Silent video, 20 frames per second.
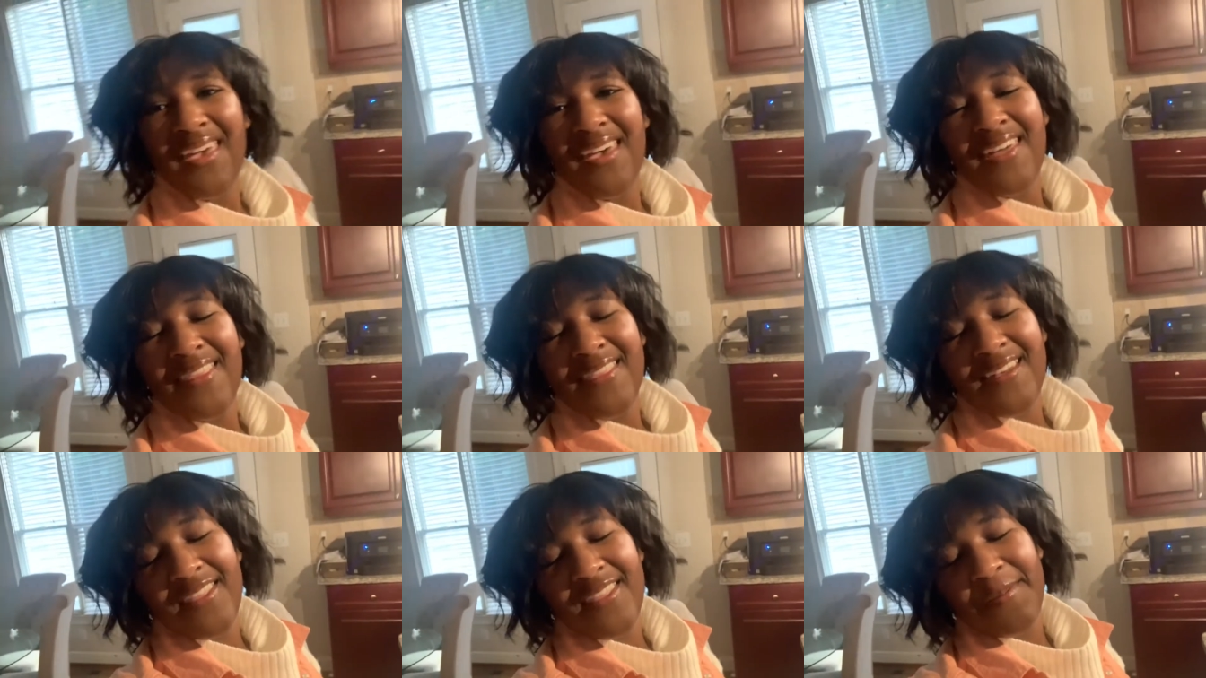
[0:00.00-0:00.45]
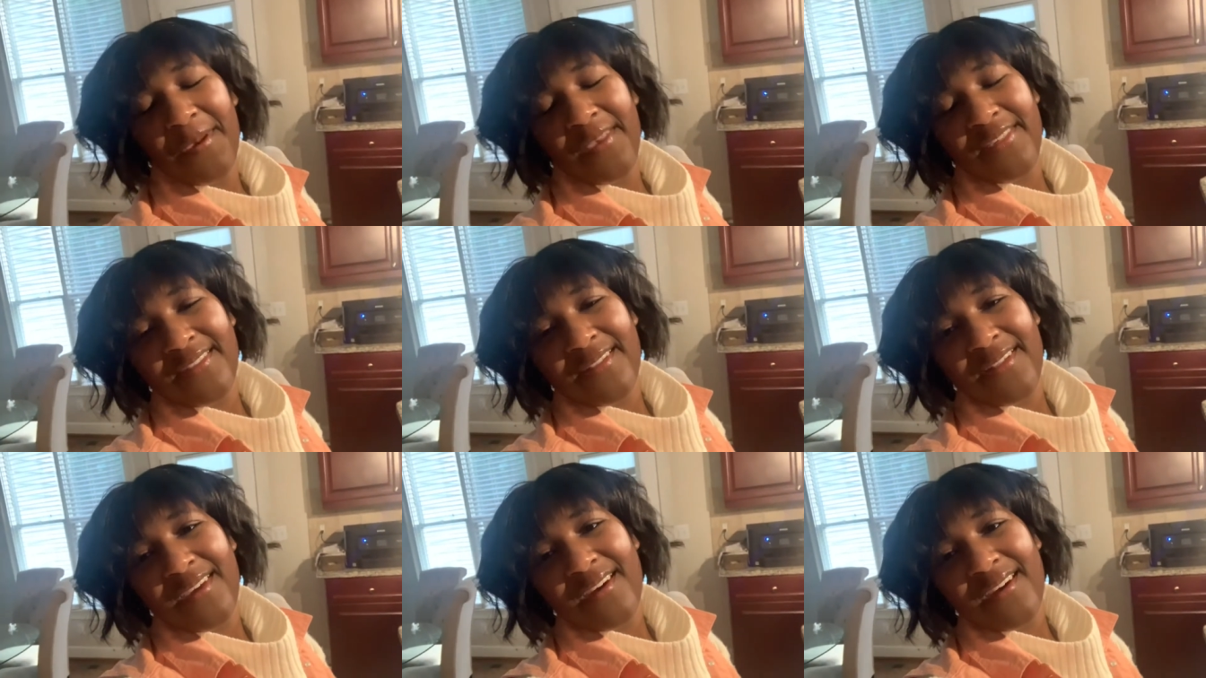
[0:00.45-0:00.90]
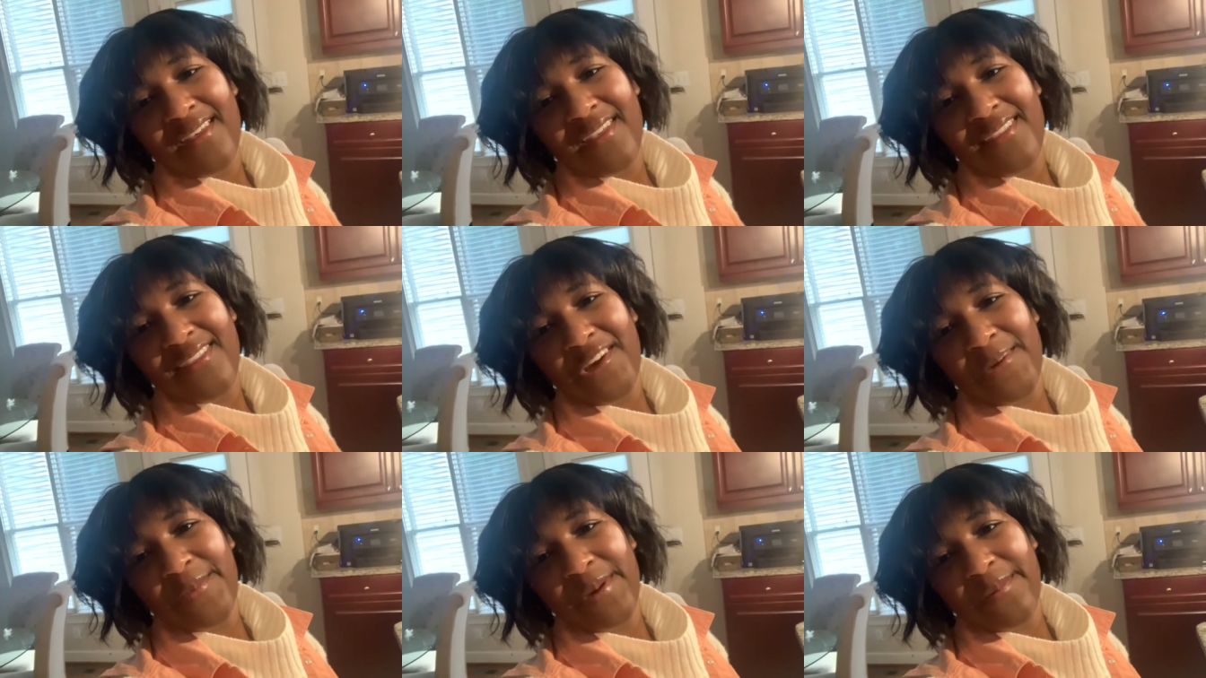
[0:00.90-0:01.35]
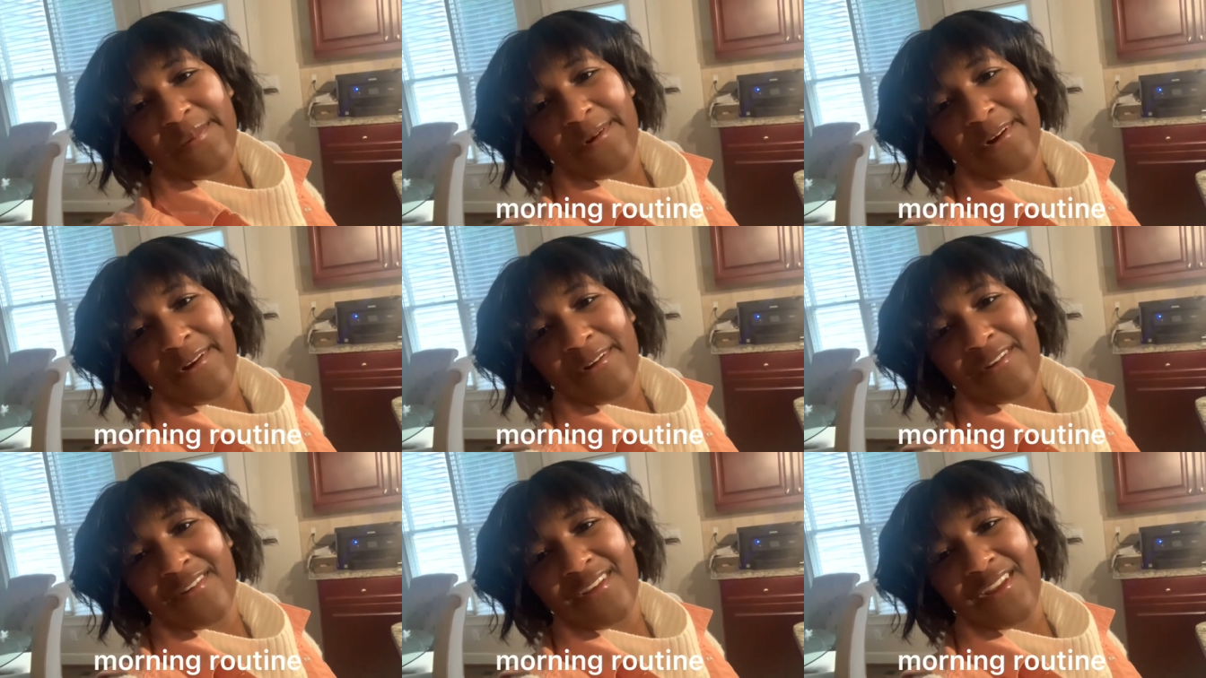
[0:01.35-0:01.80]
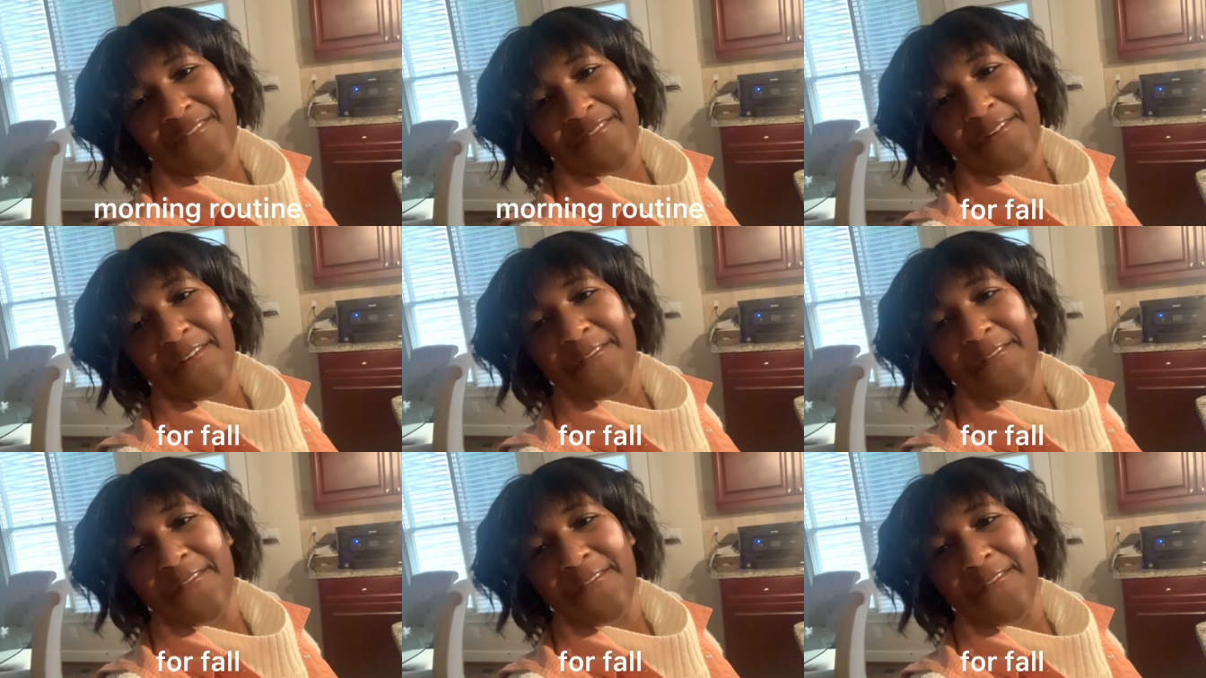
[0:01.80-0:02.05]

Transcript: That's basically all I do in my morning routine for